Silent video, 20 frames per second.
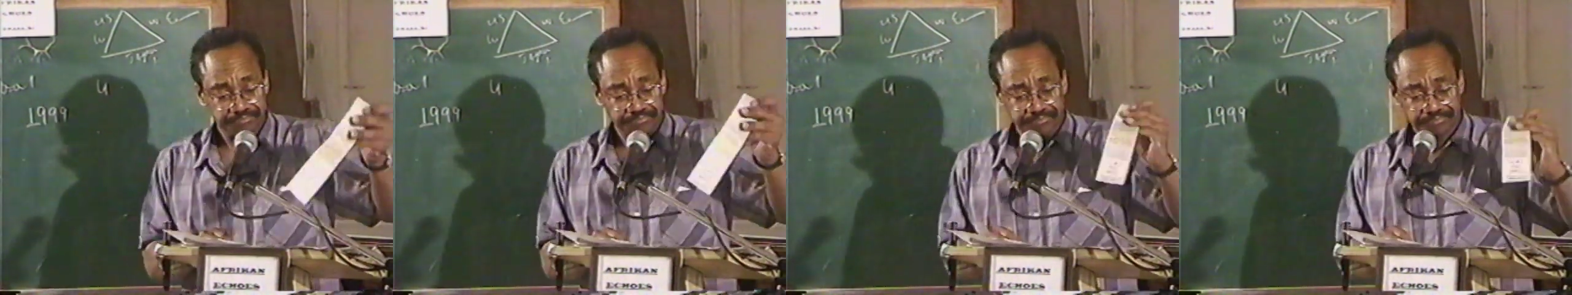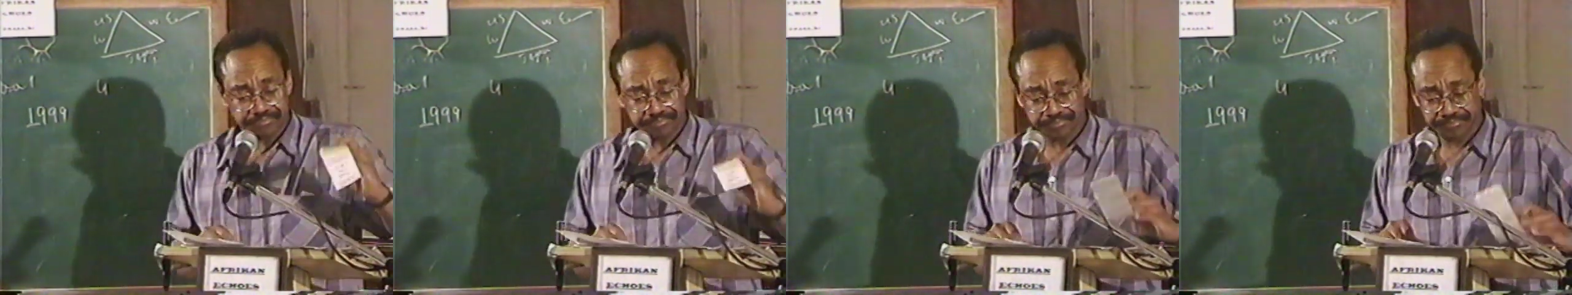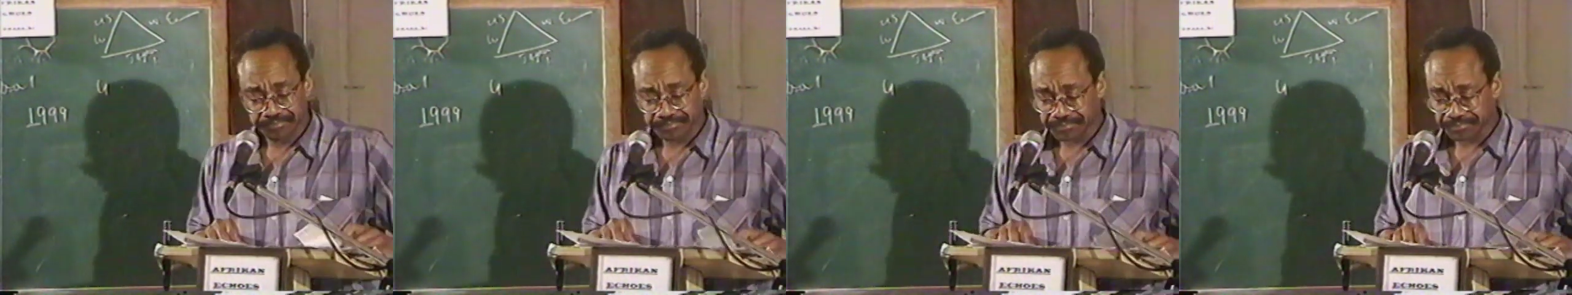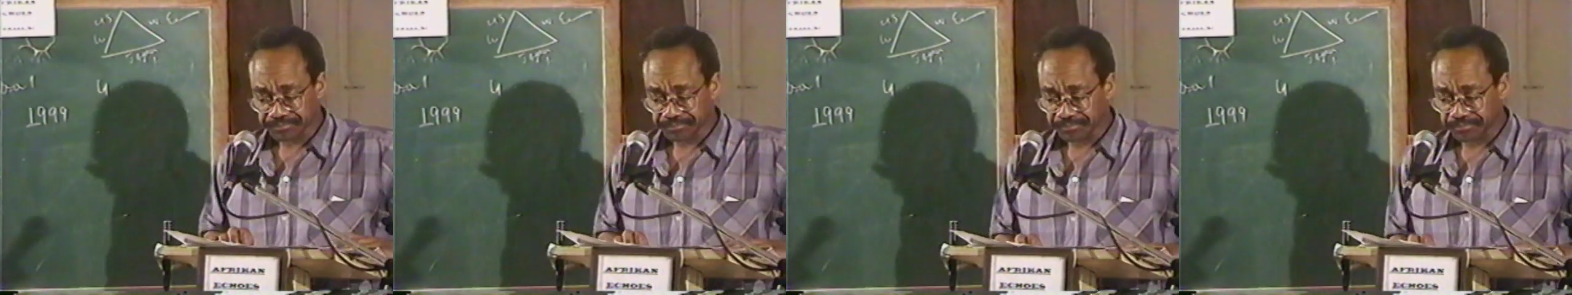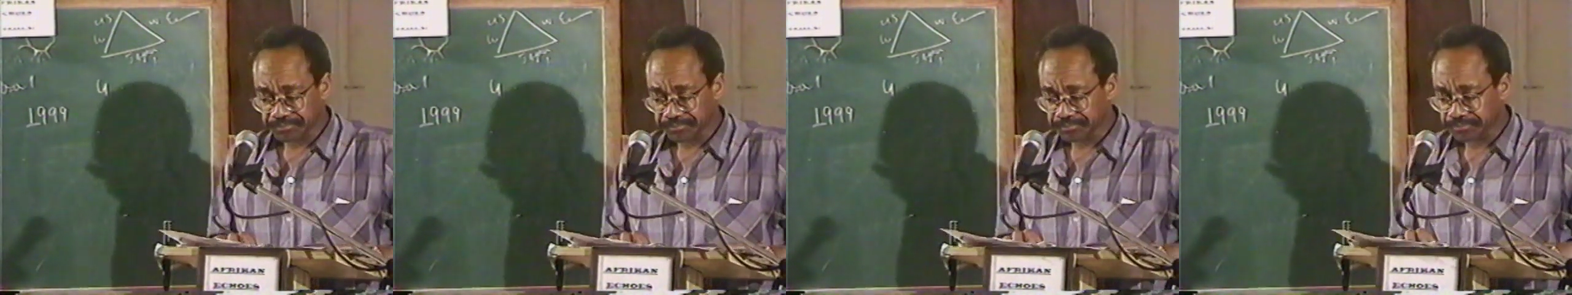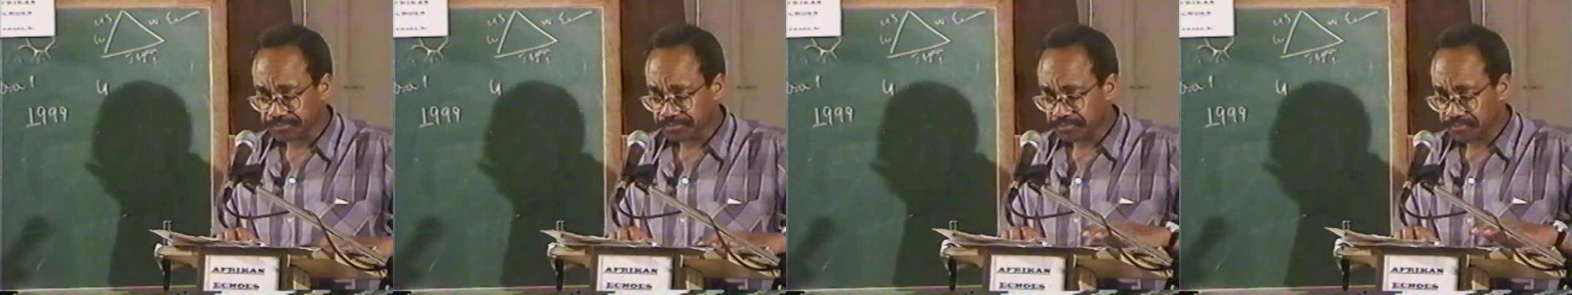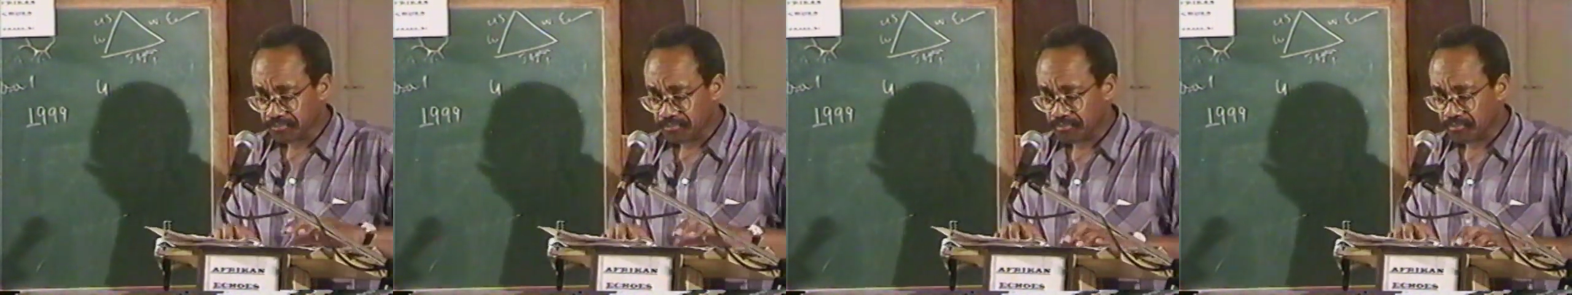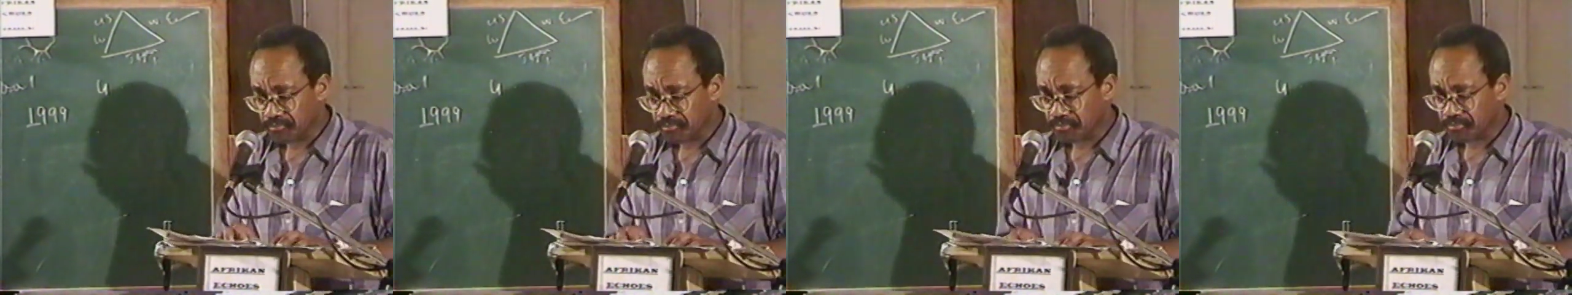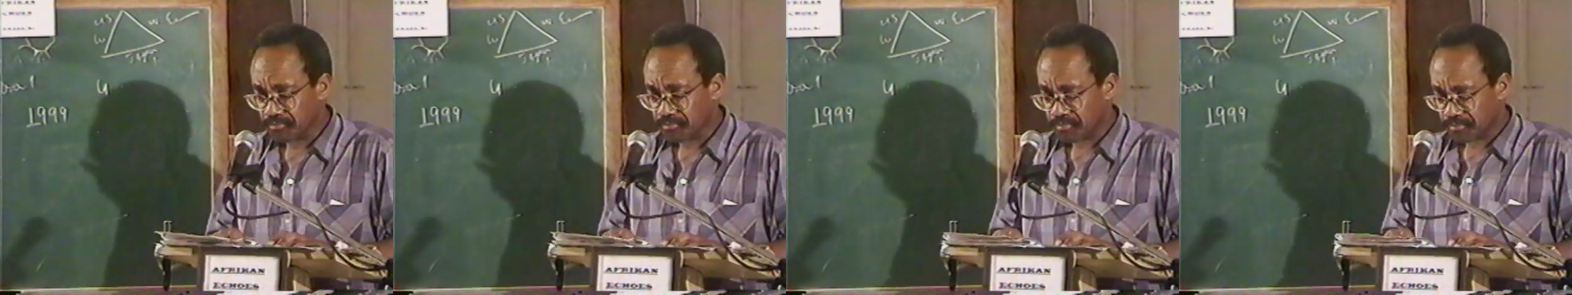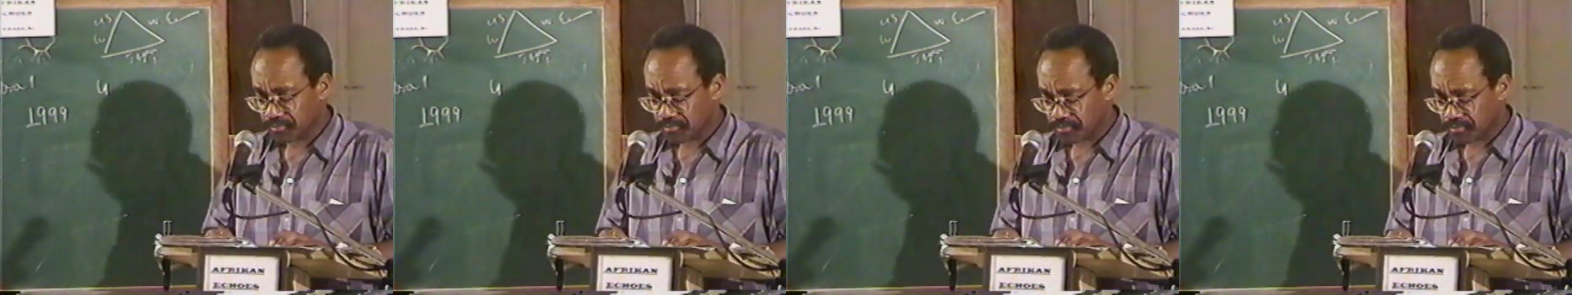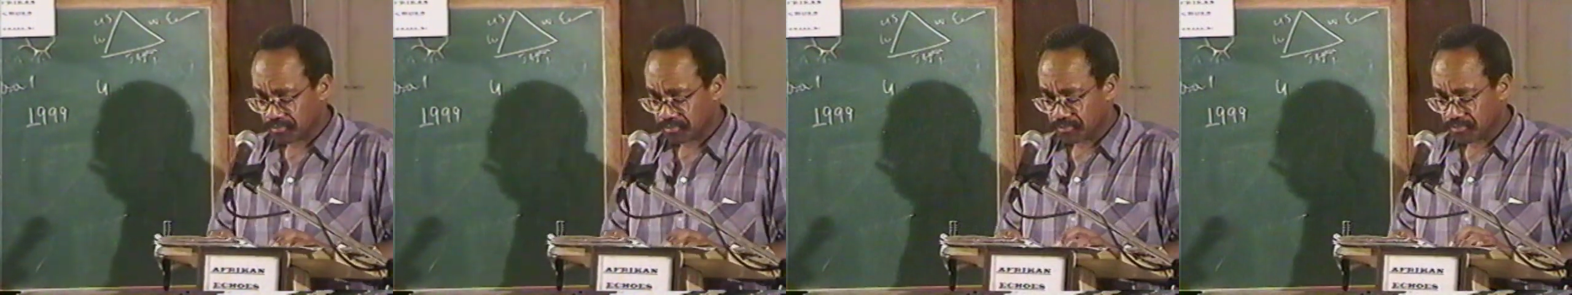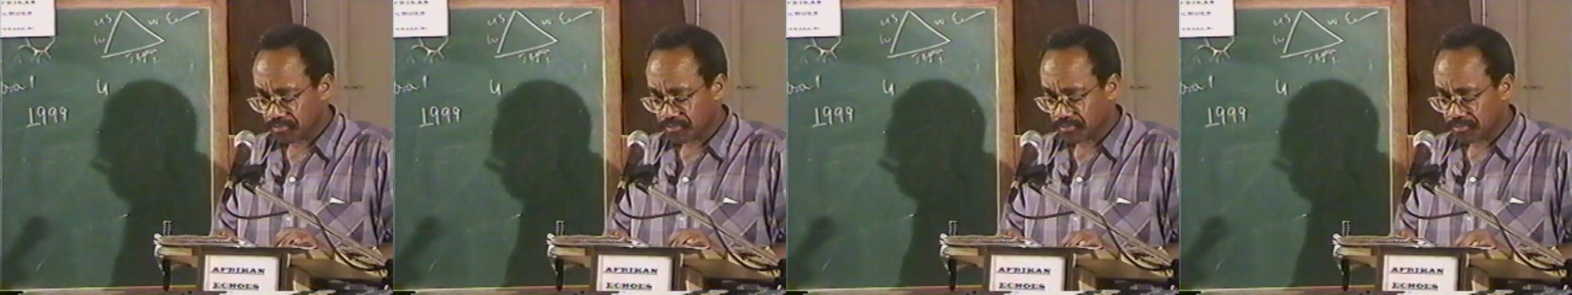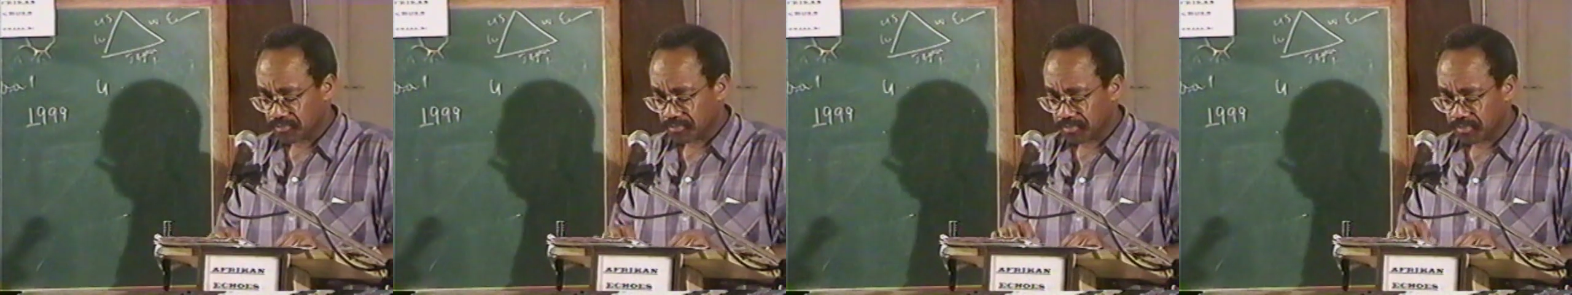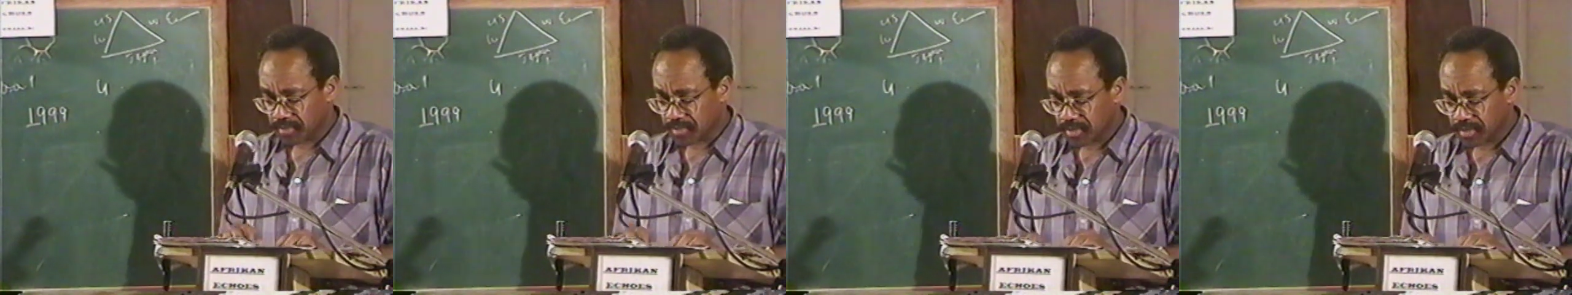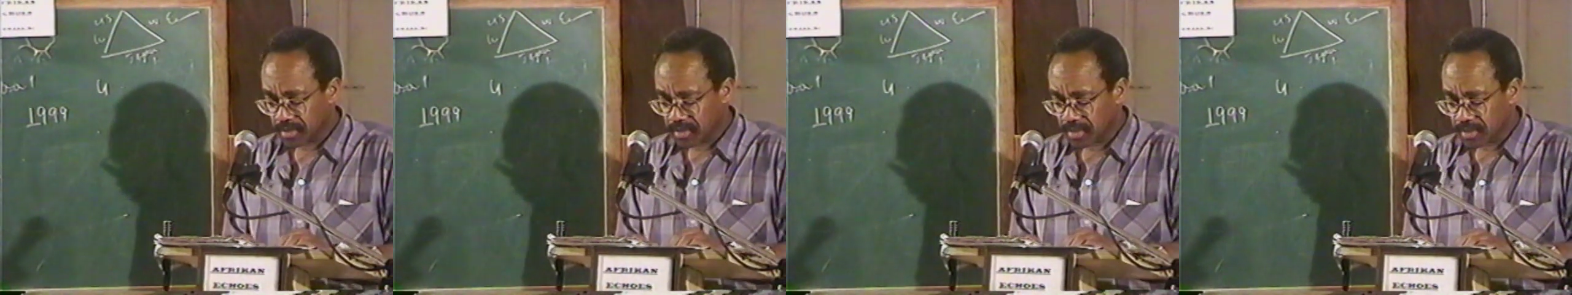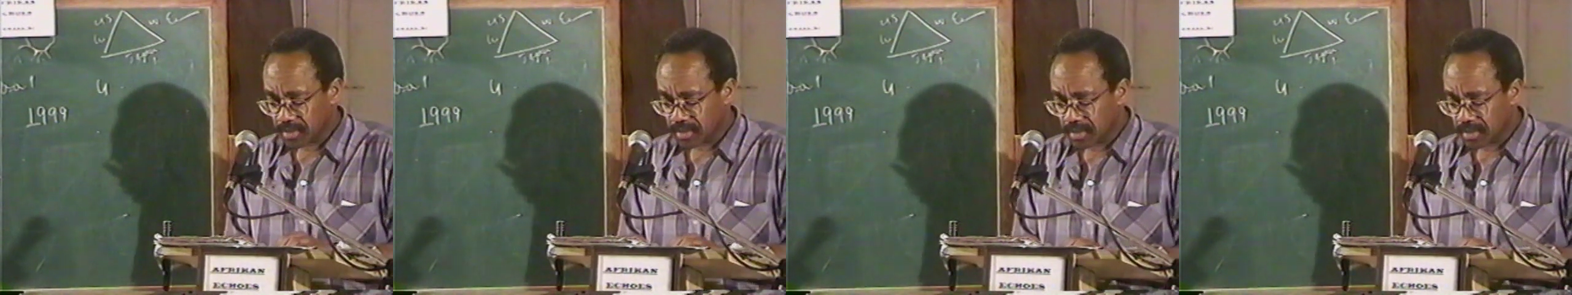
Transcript: [no speech]